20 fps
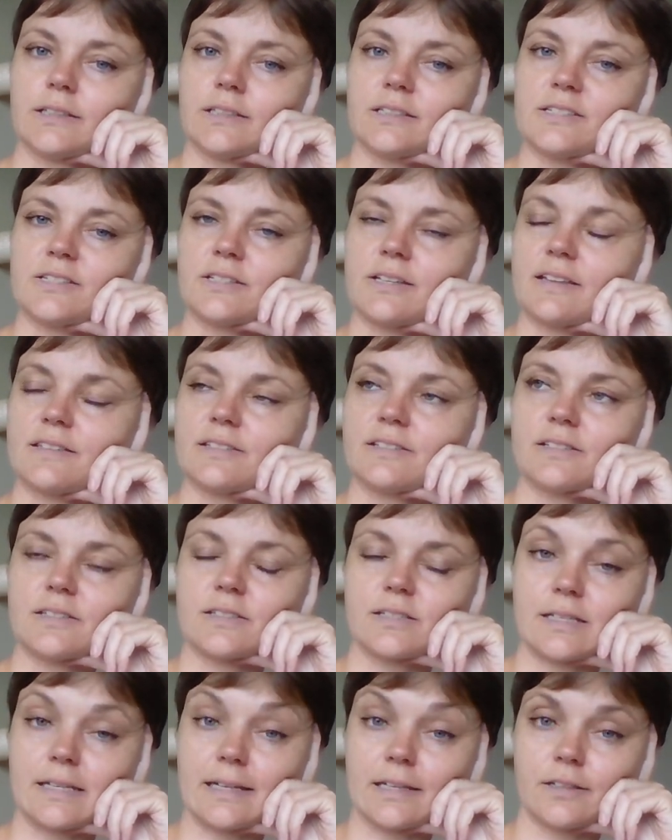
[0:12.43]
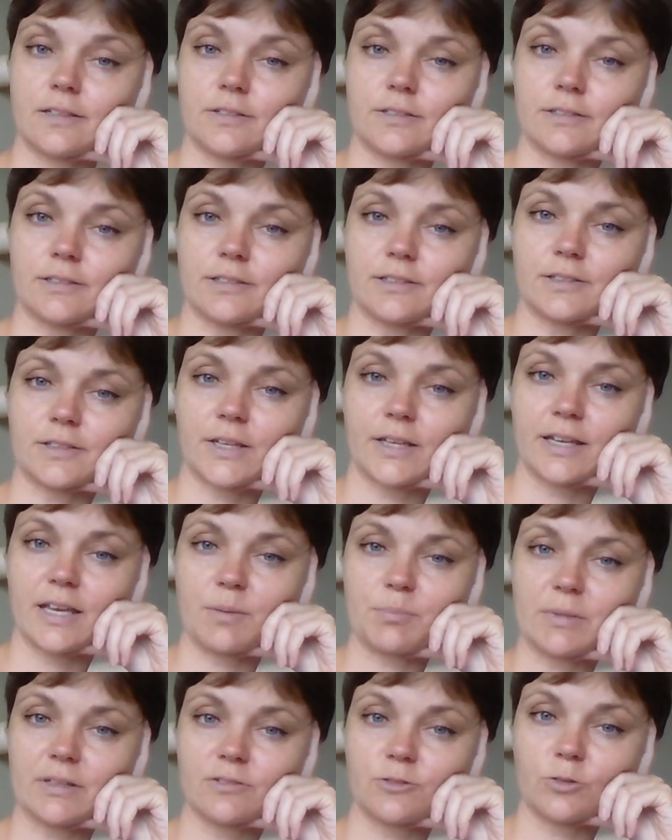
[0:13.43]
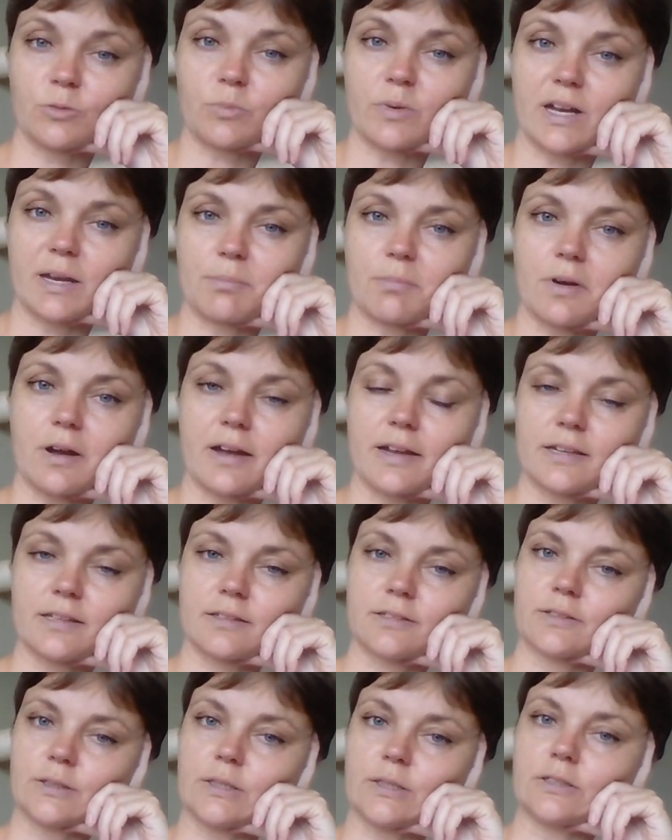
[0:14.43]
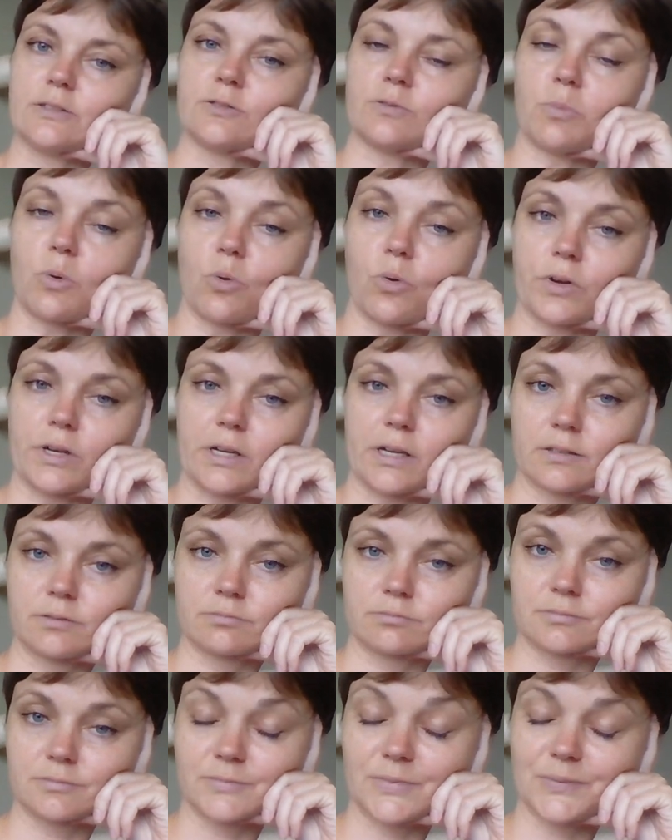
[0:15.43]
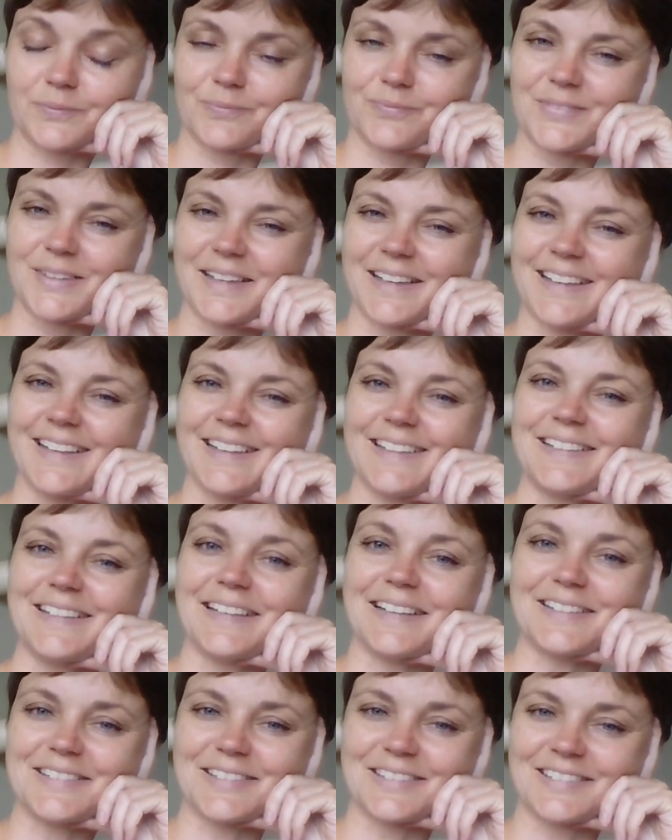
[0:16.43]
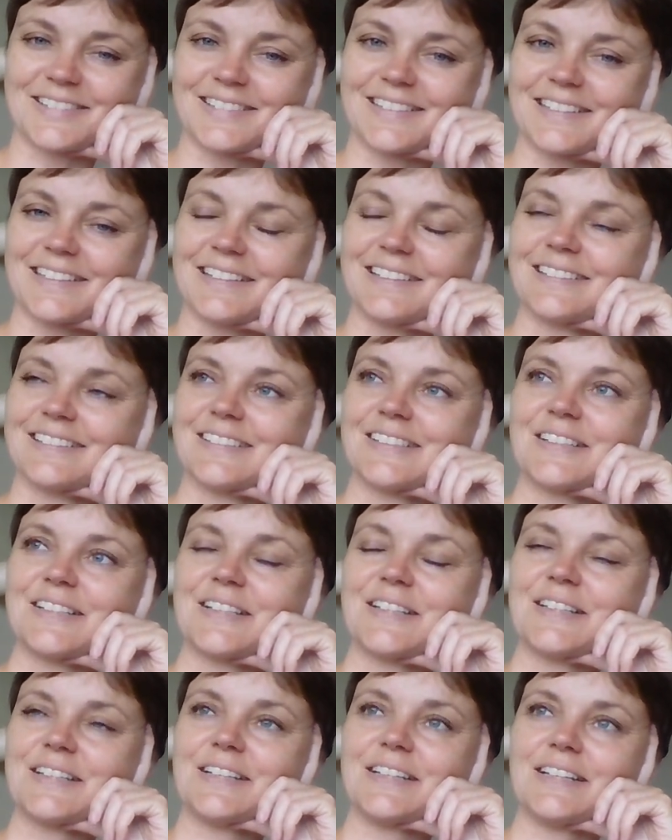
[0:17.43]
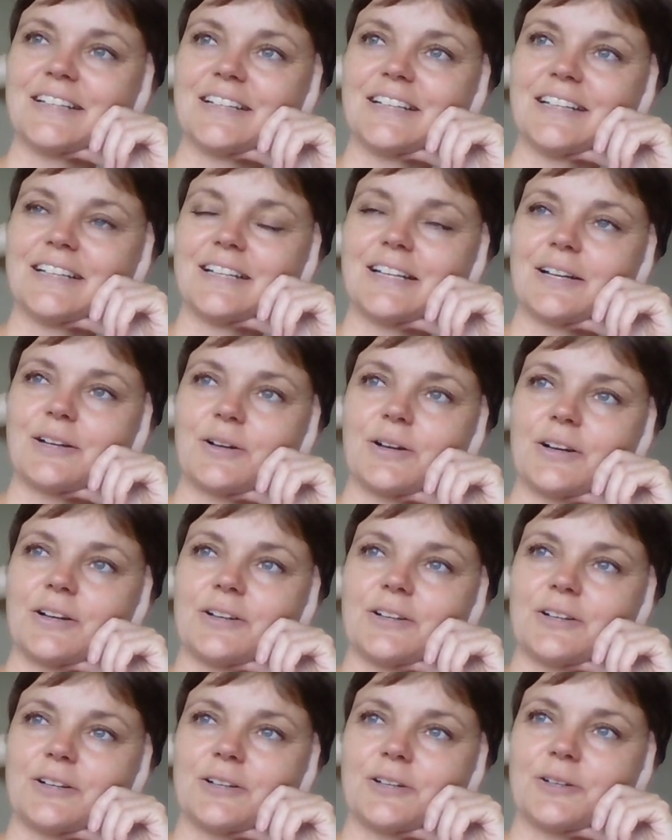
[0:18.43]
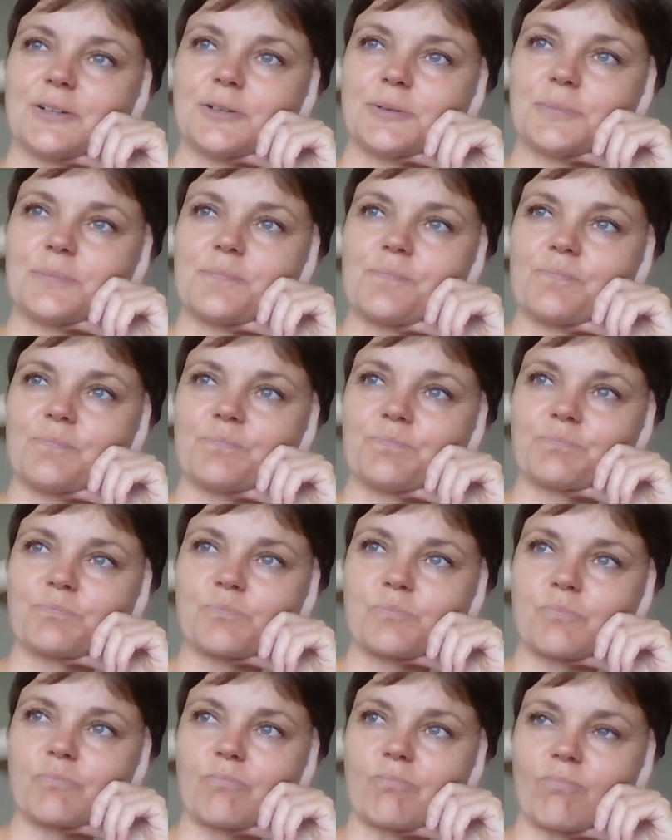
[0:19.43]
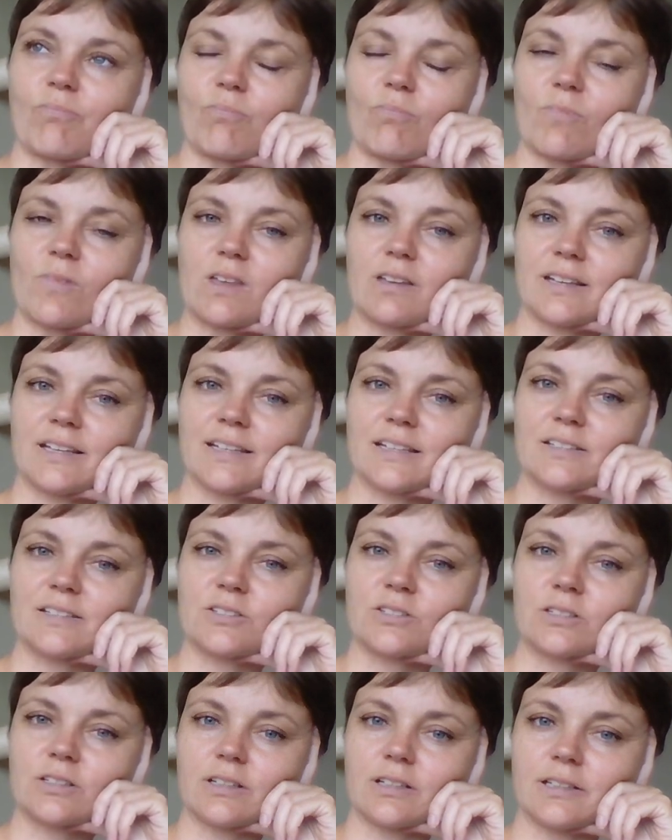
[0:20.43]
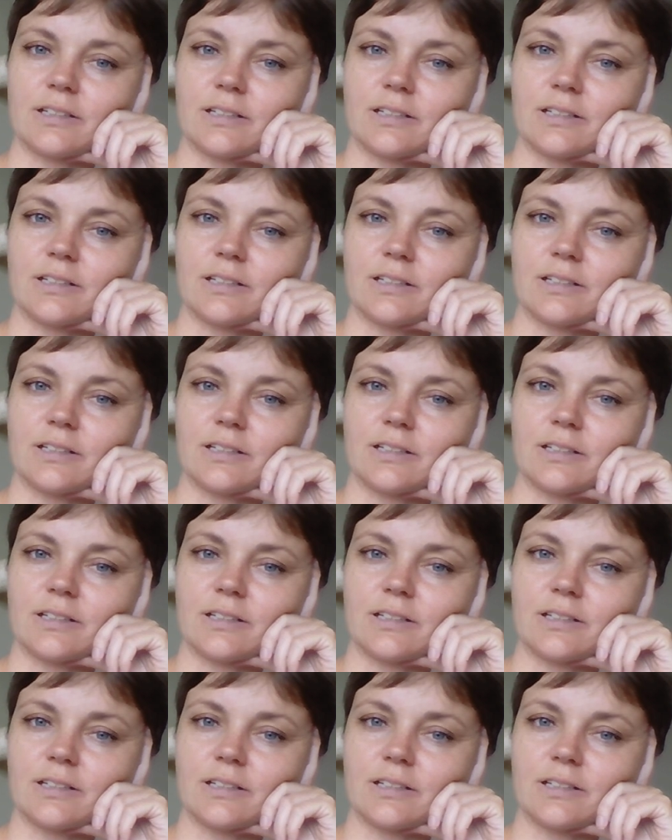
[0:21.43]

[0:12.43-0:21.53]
Sentence that came into my mind this morning and yesterday um, is